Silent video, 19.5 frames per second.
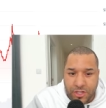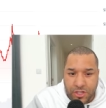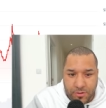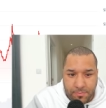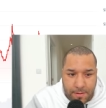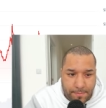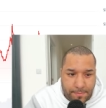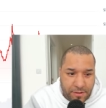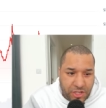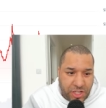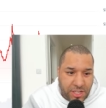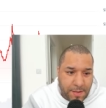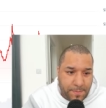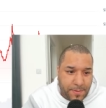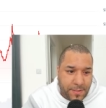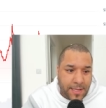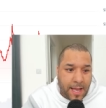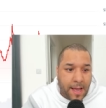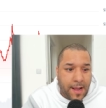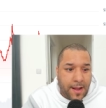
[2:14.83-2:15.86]
Do you remember Shib
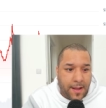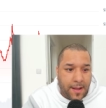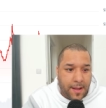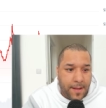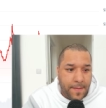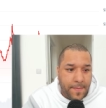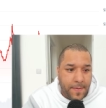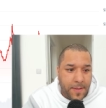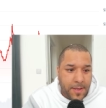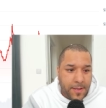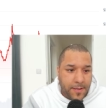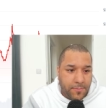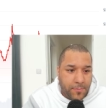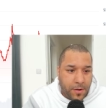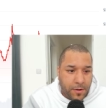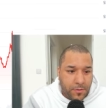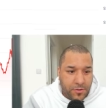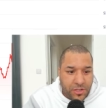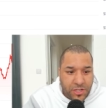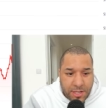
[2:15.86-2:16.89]
Saga?
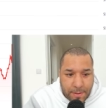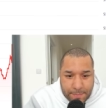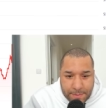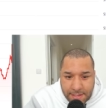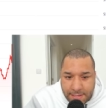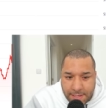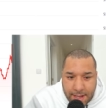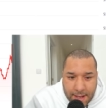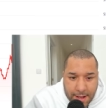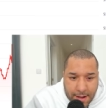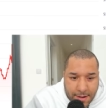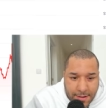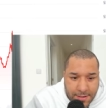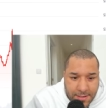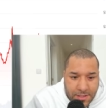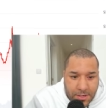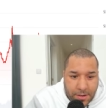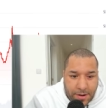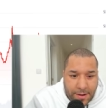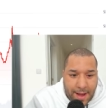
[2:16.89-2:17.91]
Well, Shib
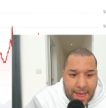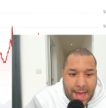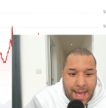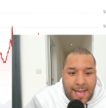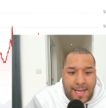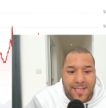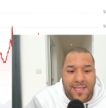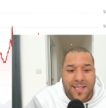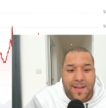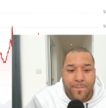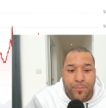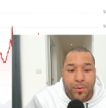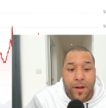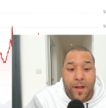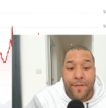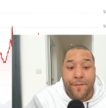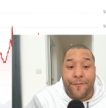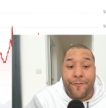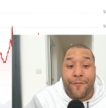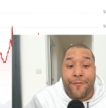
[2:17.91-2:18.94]
Saga's got an eight
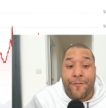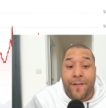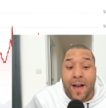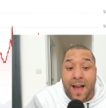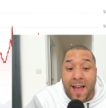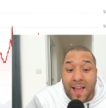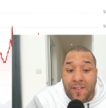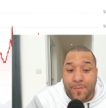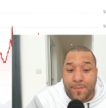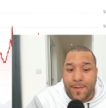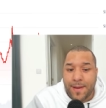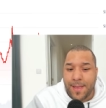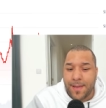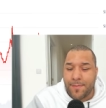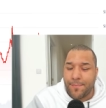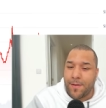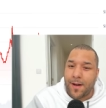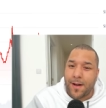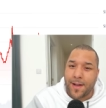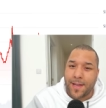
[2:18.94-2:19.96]
point five
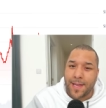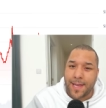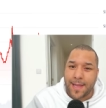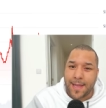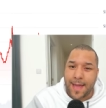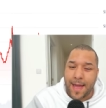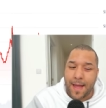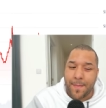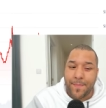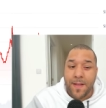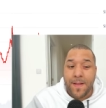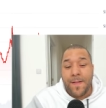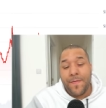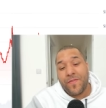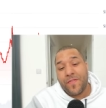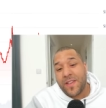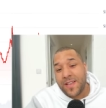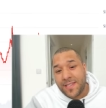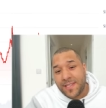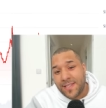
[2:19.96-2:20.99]
million market cap.
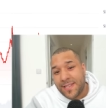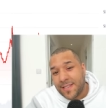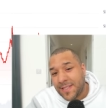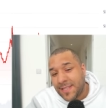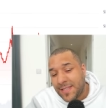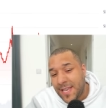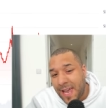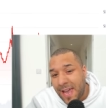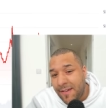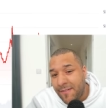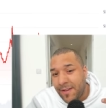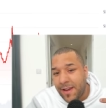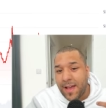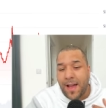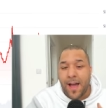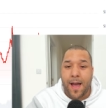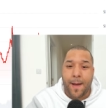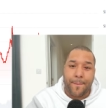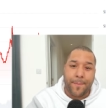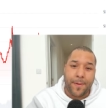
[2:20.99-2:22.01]
This is tearing it
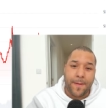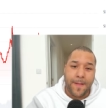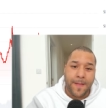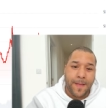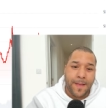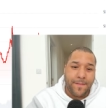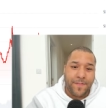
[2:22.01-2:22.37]
up.